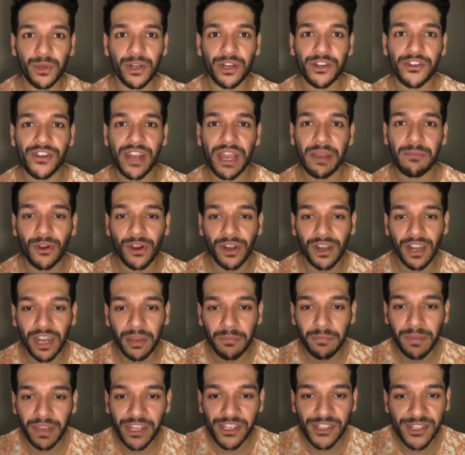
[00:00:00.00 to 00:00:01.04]
put a tripod,
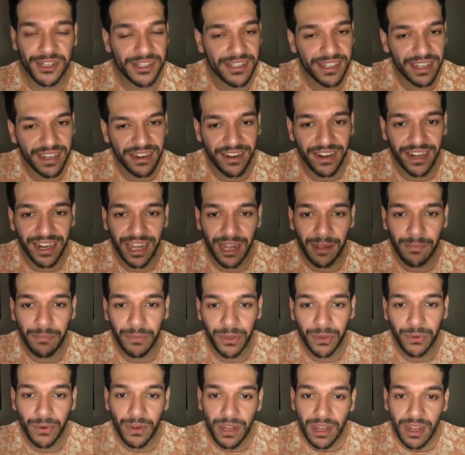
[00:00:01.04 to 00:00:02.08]
click pictures. They really
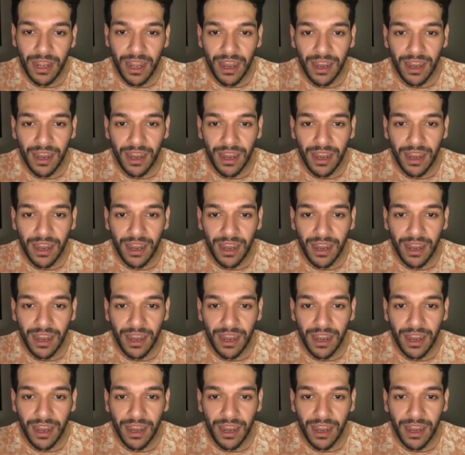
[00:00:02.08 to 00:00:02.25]
help you.